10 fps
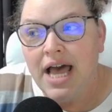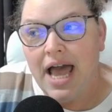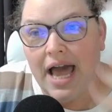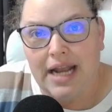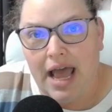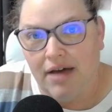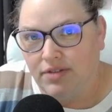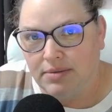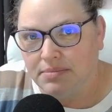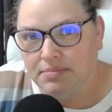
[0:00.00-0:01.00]
and have
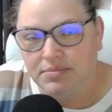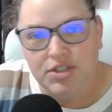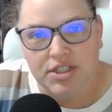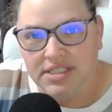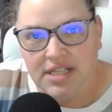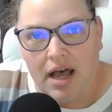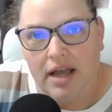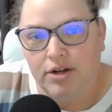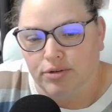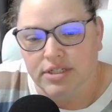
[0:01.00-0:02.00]
them to the
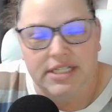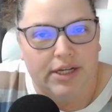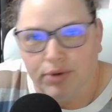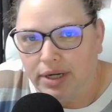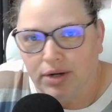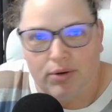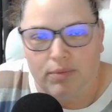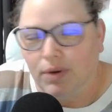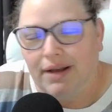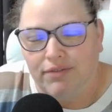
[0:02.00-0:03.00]
side or secret or
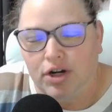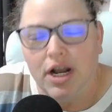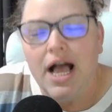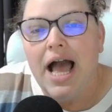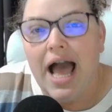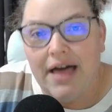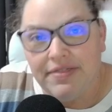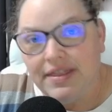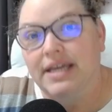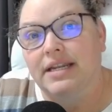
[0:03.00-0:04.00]
whatever, and
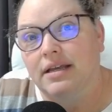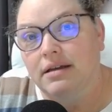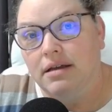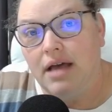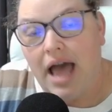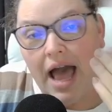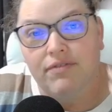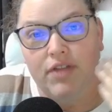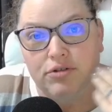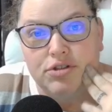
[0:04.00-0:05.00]
then have
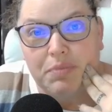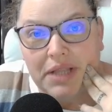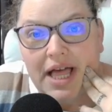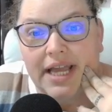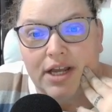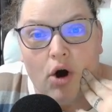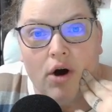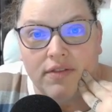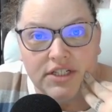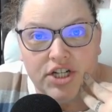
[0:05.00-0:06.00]
those play
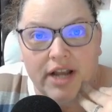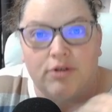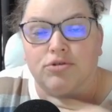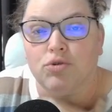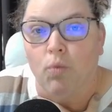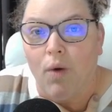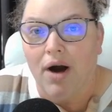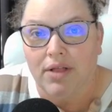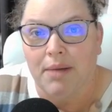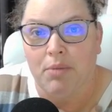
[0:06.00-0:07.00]
on the channels
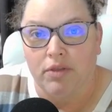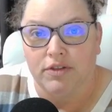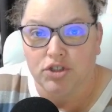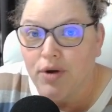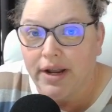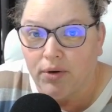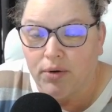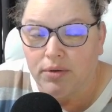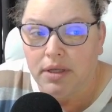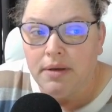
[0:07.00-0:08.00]
while I'm on the
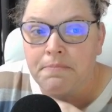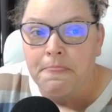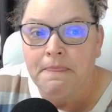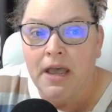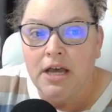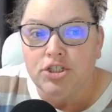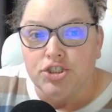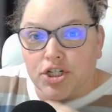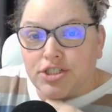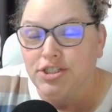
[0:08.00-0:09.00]
trail,
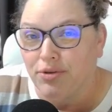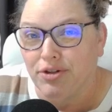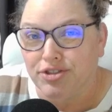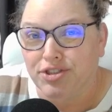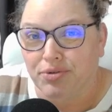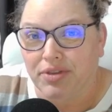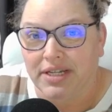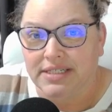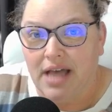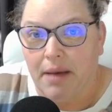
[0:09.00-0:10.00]
just so there's still
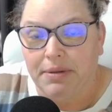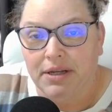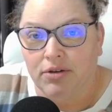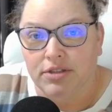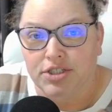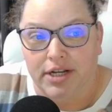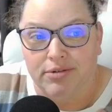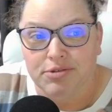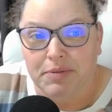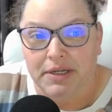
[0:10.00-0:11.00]
things happening on the
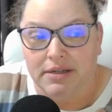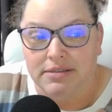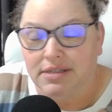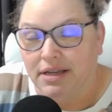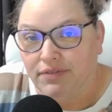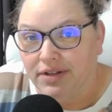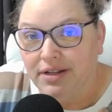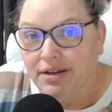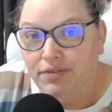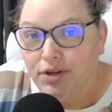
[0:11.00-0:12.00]
channels. Because if
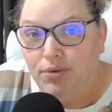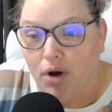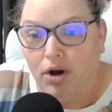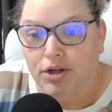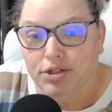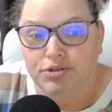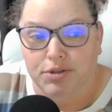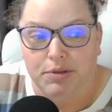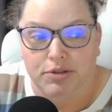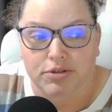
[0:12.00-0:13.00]
any of you are
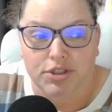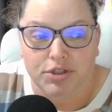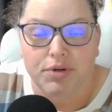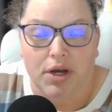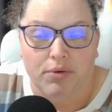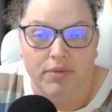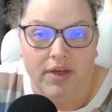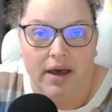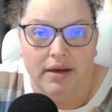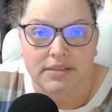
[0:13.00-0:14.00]
YouTubers, you know
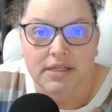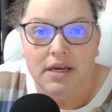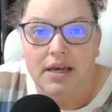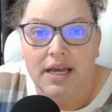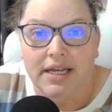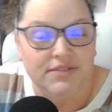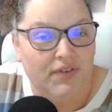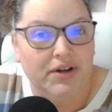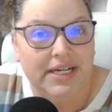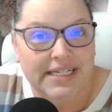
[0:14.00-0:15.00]
that it is
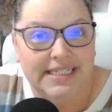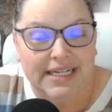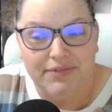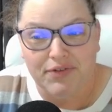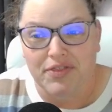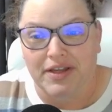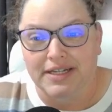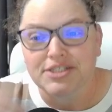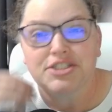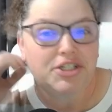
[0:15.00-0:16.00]
very easy for
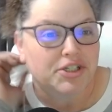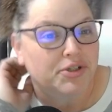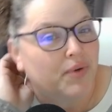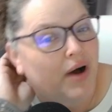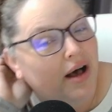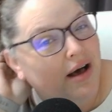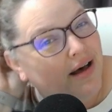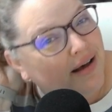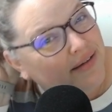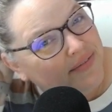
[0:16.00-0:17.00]
things to,
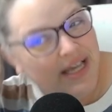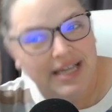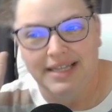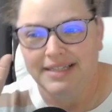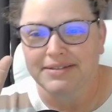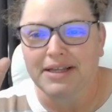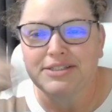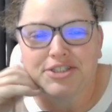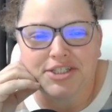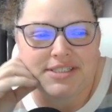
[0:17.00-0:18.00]
let's
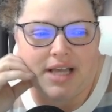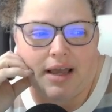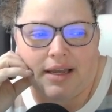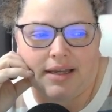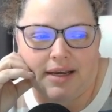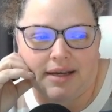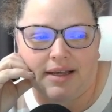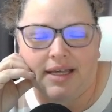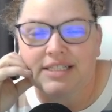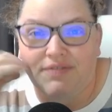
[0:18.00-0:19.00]
just say
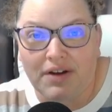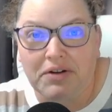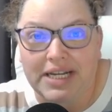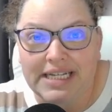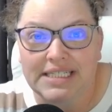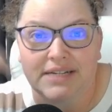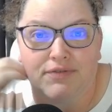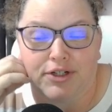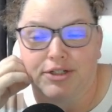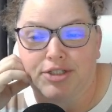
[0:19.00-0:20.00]
it's very easy for
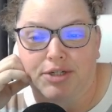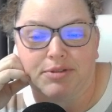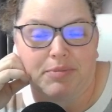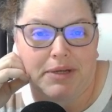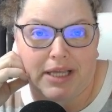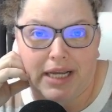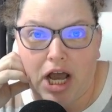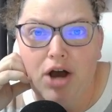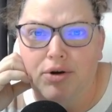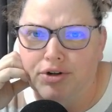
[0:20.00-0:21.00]
YouTube to be like,
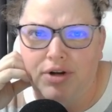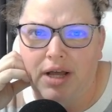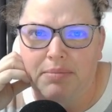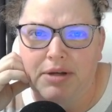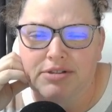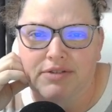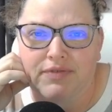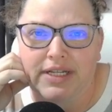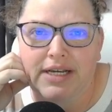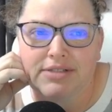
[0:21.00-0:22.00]
oh, you're not posting
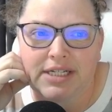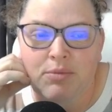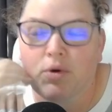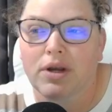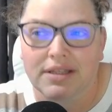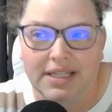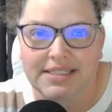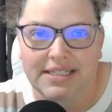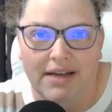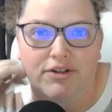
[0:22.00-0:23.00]
videos anymore. Let's
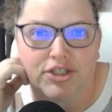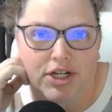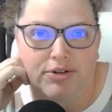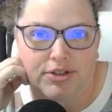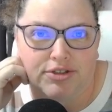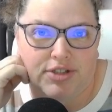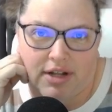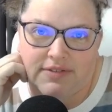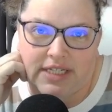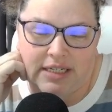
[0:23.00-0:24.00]
never show your stuff
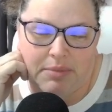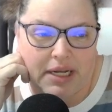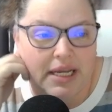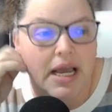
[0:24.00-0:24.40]
to anybody.